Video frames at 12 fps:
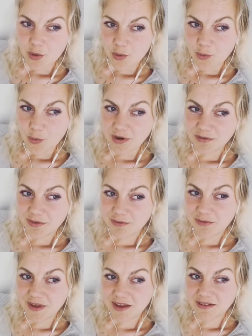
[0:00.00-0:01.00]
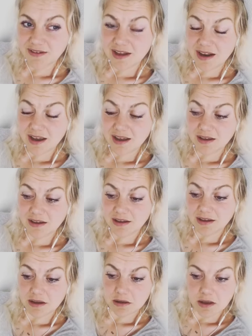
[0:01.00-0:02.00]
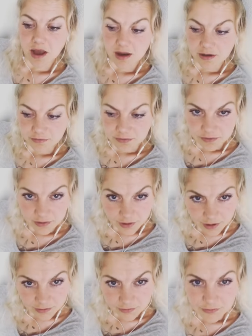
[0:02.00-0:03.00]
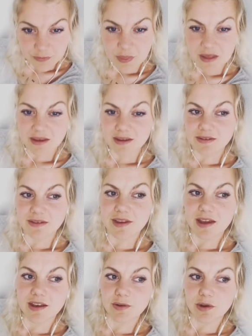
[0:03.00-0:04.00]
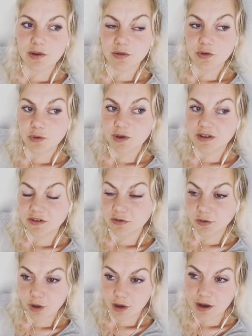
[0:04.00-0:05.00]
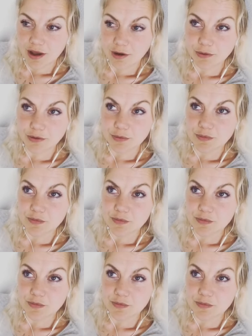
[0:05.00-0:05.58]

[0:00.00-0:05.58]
One of the things that I kind of love is that during this lockout,